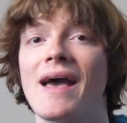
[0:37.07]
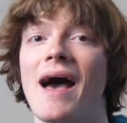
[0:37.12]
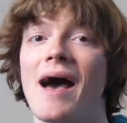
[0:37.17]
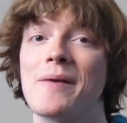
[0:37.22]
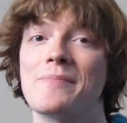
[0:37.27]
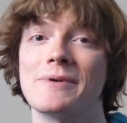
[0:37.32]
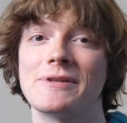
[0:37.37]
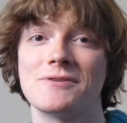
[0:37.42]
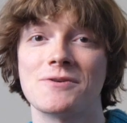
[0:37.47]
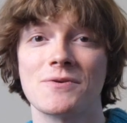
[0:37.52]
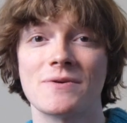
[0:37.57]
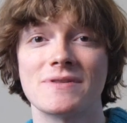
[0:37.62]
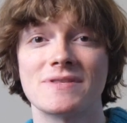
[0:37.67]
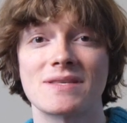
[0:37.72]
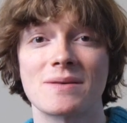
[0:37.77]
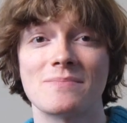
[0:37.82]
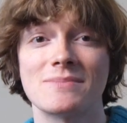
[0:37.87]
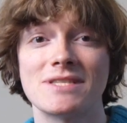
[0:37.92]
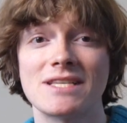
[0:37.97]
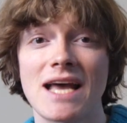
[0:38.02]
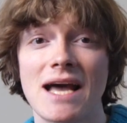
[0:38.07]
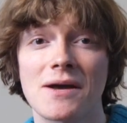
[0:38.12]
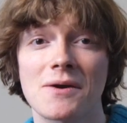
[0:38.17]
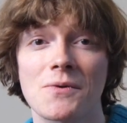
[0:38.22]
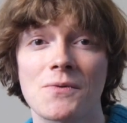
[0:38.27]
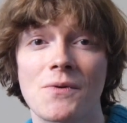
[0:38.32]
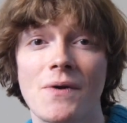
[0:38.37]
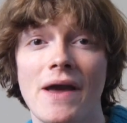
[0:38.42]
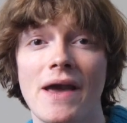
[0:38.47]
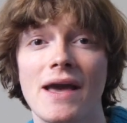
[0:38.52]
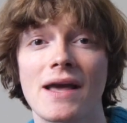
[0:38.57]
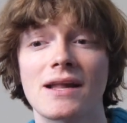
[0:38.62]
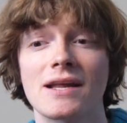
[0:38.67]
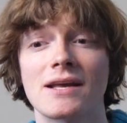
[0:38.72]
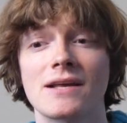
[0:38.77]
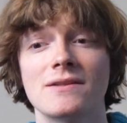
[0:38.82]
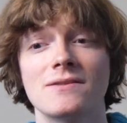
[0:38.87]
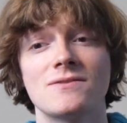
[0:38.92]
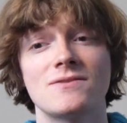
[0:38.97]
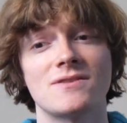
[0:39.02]
I've been doing some
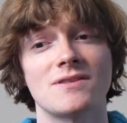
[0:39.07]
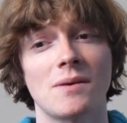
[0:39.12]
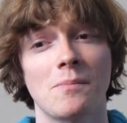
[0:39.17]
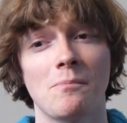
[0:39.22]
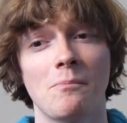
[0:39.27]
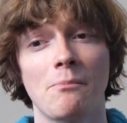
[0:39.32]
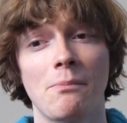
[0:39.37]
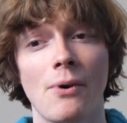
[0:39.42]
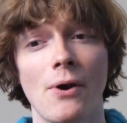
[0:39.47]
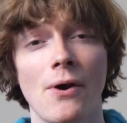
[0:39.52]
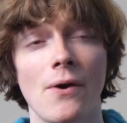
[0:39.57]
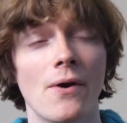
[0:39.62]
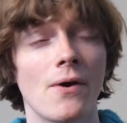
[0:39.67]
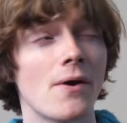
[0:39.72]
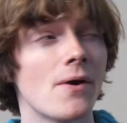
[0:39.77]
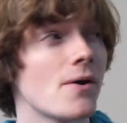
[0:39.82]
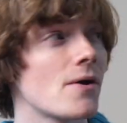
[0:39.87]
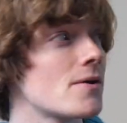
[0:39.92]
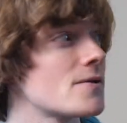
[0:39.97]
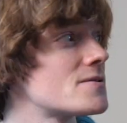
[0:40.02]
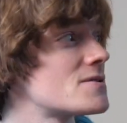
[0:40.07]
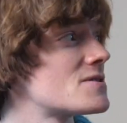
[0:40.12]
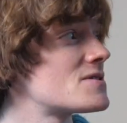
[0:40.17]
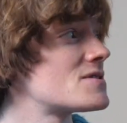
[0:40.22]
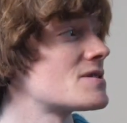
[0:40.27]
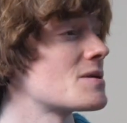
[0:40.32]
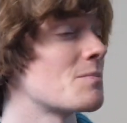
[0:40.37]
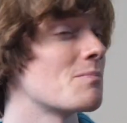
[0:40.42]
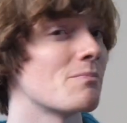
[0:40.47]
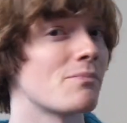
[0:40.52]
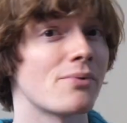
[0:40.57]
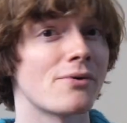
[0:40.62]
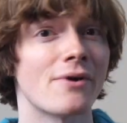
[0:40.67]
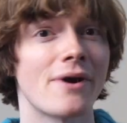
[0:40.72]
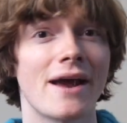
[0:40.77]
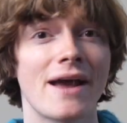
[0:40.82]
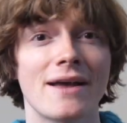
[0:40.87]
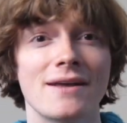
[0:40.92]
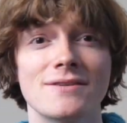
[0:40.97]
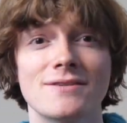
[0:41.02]
decorating, some birds, some
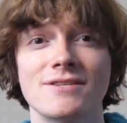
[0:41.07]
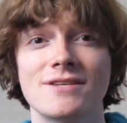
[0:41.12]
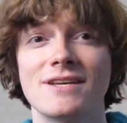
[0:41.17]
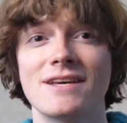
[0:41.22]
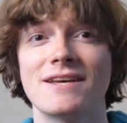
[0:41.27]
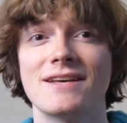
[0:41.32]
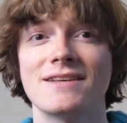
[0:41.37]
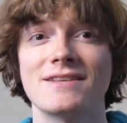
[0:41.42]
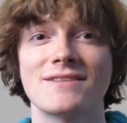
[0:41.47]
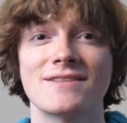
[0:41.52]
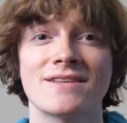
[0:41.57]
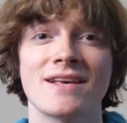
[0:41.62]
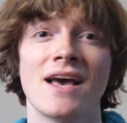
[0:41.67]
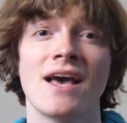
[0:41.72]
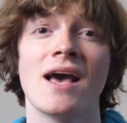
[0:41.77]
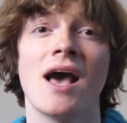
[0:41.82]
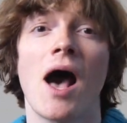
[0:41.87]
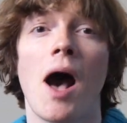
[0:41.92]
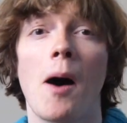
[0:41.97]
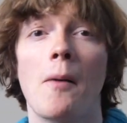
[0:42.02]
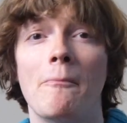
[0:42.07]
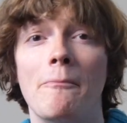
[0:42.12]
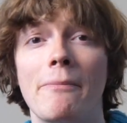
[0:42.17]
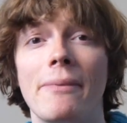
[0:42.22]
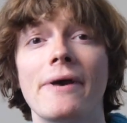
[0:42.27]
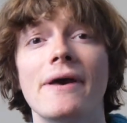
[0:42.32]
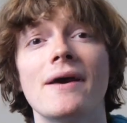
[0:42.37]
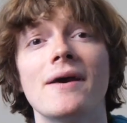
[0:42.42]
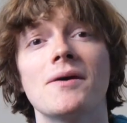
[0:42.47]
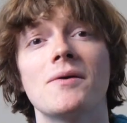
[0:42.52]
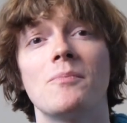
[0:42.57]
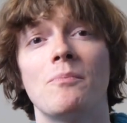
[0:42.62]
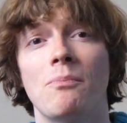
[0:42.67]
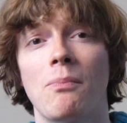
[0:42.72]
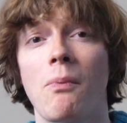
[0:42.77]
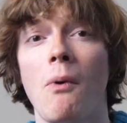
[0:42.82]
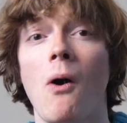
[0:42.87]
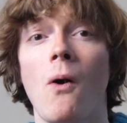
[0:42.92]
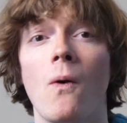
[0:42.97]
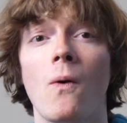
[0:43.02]
branches, a big,
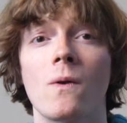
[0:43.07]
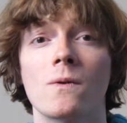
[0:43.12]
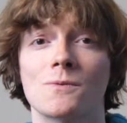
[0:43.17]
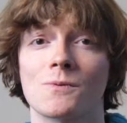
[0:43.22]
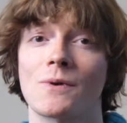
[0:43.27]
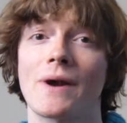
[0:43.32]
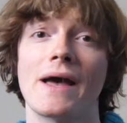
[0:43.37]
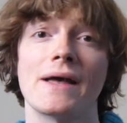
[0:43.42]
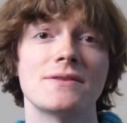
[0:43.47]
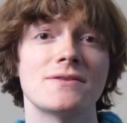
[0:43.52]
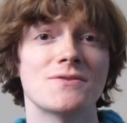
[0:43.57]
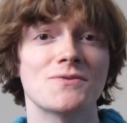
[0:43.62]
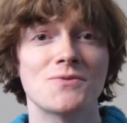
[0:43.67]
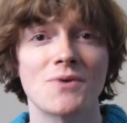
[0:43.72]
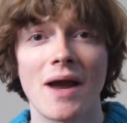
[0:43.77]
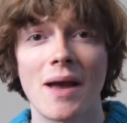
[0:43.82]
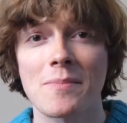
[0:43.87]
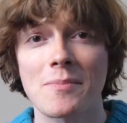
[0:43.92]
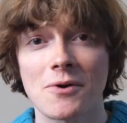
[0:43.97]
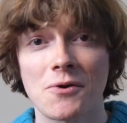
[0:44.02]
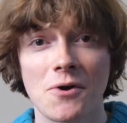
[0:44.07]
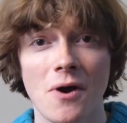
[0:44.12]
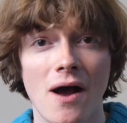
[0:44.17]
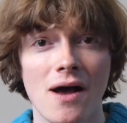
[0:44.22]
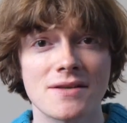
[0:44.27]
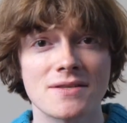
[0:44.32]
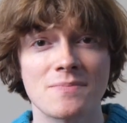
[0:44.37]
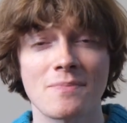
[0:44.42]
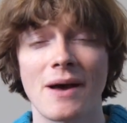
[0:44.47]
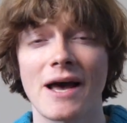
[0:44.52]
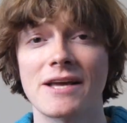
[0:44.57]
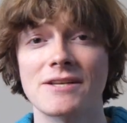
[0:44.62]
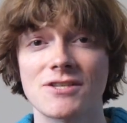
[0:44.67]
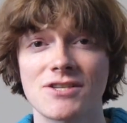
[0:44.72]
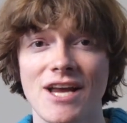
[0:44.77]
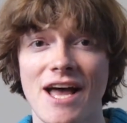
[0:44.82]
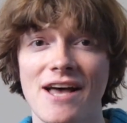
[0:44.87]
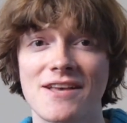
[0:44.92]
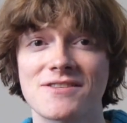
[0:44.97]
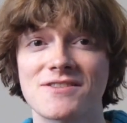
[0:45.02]
bold red stripe across my
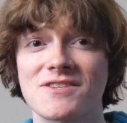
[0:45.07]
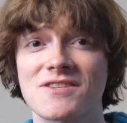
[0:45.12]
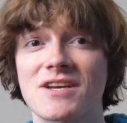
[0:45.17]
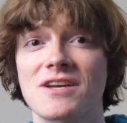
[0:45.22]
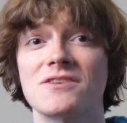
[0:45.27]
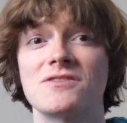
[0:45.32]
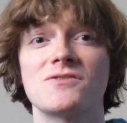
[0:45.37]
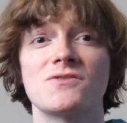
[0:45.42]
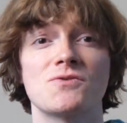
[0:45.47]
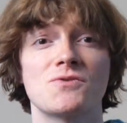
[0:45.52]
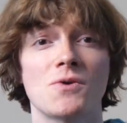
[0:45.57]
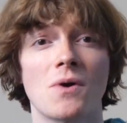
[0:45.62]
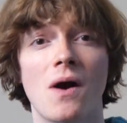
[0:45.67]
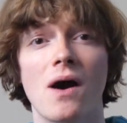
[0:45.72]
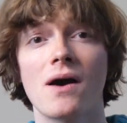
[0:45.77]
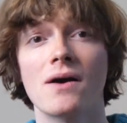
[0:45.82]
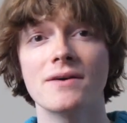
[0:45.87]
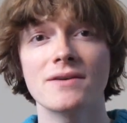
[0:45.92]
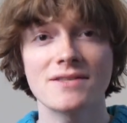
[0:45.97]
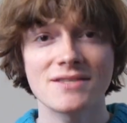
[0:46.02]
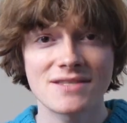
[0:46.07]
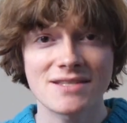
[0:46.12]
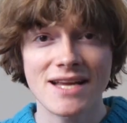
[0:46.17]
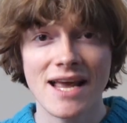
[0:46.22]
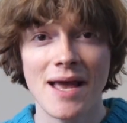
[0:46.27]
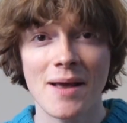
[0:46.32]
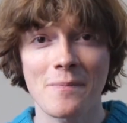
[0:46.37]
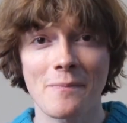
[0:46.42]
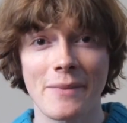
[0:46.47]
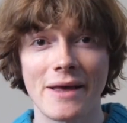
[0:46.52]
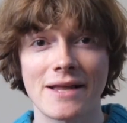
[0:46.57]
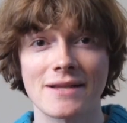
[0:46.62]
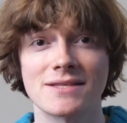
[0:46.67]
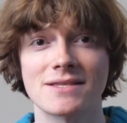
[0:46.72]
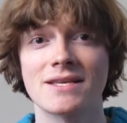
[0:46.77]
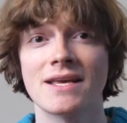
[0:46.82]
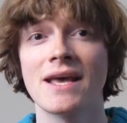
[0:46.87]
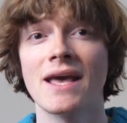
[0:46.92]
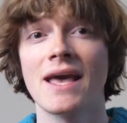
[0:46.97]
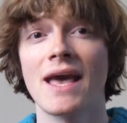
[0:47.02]
chest, a strong
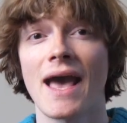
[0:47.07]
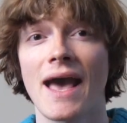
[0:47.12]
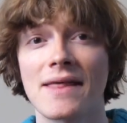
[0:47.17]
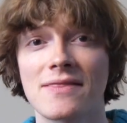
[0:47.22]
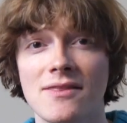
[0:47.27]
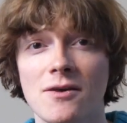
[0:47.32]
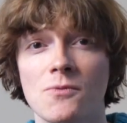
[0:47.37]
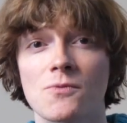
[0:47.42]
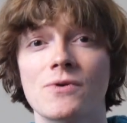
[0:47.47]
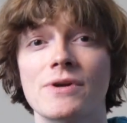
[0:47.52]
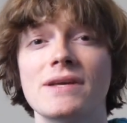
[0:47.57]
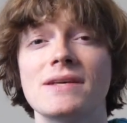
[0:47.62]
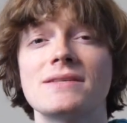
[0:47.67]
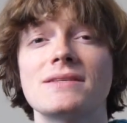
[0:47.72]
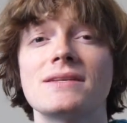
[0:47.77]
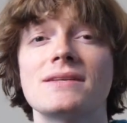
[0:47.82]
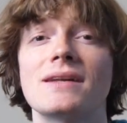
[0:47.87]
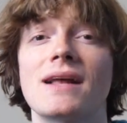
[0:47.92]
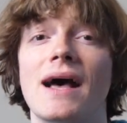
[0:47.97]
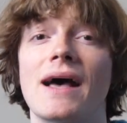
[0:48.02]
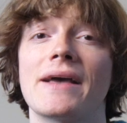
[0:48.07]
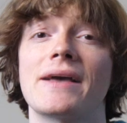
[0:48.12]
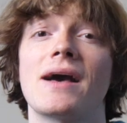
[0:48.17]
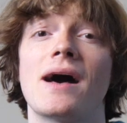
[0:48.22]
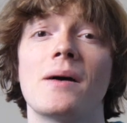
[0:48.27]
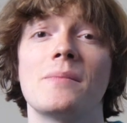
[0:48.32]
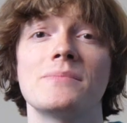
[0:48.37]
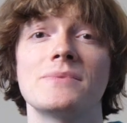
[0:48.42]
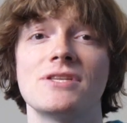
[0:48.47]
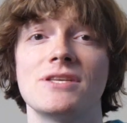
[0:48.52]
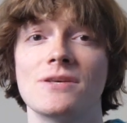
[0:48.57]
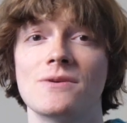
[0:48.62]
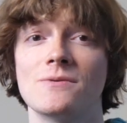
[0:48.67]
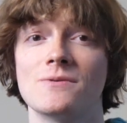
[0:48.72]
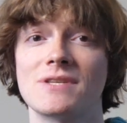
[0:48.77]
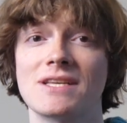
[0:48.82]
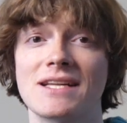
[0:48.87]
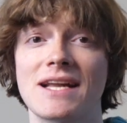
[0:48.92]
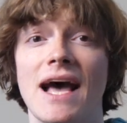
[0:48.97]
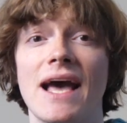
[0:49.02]
statement. And the reason I come to you
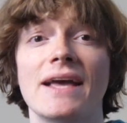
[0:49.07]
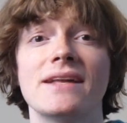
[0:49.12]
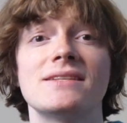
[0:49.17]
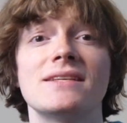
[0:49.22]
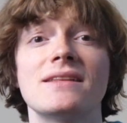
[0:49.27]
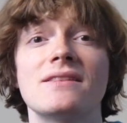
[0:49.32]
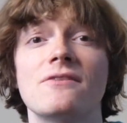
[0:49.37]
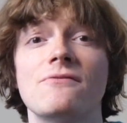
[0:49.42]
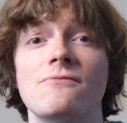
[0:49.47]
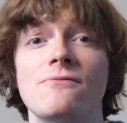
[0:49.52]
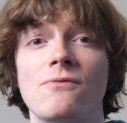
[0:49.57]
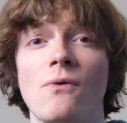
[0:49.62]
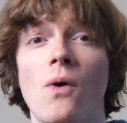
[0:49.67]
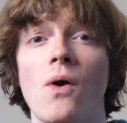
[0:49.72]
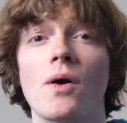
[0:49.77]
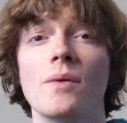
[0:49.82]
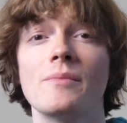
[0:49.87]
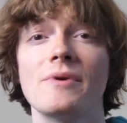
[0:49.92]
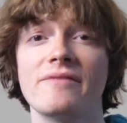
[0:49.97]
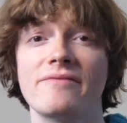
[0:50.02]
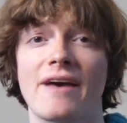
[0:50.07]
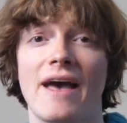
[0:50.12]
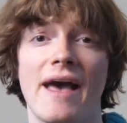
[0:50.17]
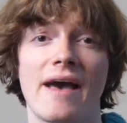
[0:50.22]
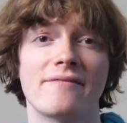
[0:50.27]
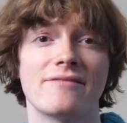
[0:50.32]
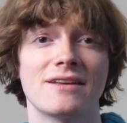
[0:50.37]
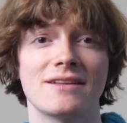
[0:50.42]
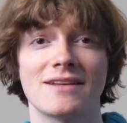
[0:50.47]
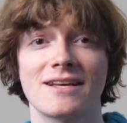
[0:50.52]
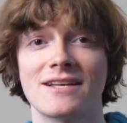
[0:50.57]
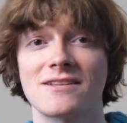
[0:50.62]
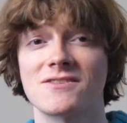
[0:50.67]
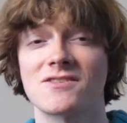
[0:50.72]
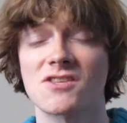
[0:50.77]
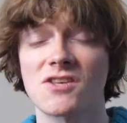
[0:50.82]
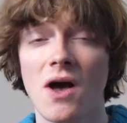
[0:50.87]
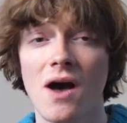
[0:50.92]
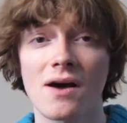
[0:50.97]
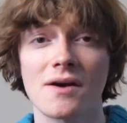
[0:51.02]
tonight in the form of a heavy knit
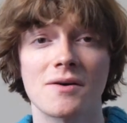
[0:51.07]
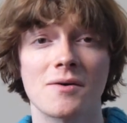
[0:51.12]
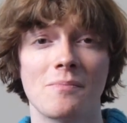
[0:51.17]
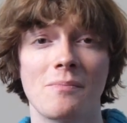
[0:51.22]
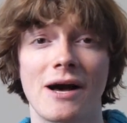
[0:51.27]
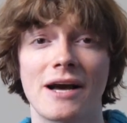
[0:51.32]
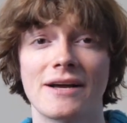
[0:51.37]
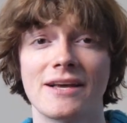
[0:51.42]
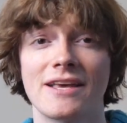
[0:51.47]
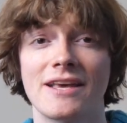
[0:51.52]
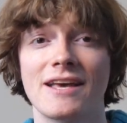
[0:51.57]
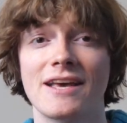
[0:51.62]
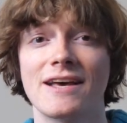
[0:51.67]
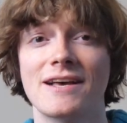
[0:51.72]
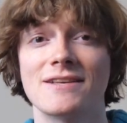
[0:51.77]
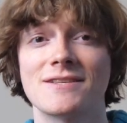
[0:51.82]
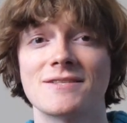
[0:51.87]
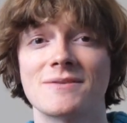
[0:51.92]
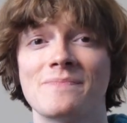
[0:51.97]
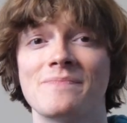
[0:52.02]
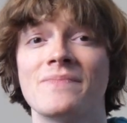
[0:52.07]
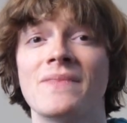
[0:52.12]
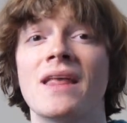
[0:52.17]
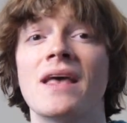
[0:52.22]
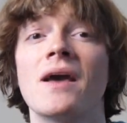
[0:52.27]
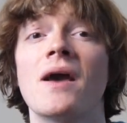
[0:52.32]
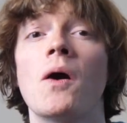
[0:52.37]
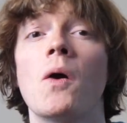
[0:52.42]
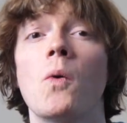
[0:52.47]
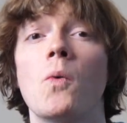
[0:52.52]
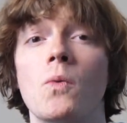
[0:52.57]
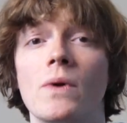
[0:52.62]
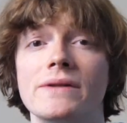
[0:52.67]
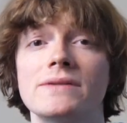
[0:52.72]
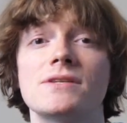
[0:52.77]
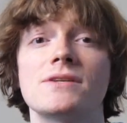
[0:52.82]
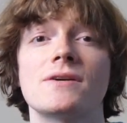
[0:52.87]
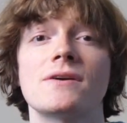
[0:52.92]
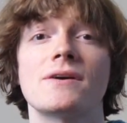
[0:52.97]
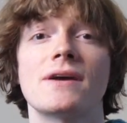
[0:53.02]
sock monkey is
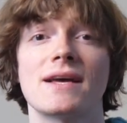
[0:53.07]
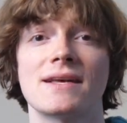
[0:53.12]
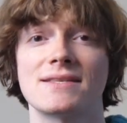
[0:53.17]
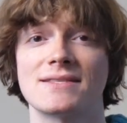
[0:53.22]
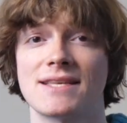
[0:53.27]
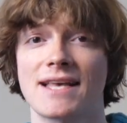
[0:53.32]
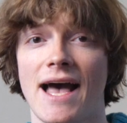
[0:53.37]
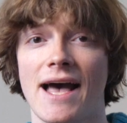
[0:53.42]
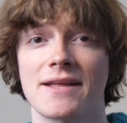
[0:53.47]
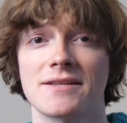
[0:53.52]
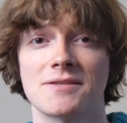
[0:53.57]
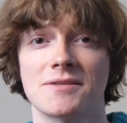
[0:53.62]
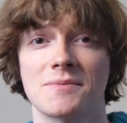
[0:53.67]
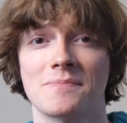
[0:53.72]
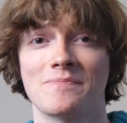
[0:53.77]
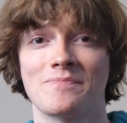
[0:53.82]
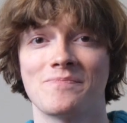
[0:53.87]
winter has set.